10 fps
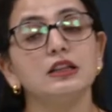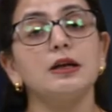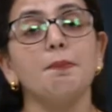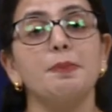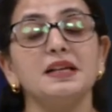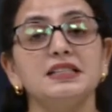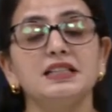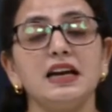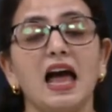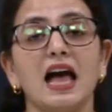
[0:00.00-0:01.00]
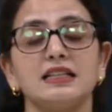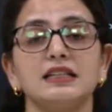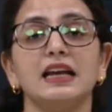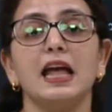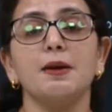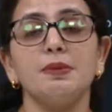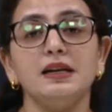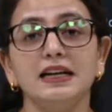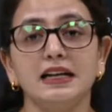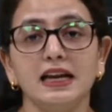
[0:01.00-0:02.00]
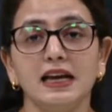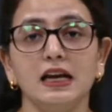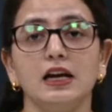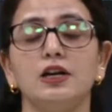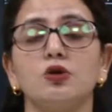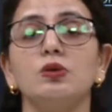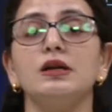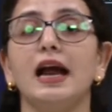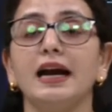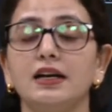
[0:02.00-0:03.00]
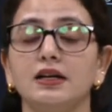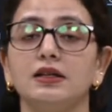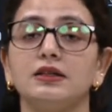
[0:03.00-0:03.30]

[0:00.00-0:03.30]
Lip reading: The pistil has an ability to let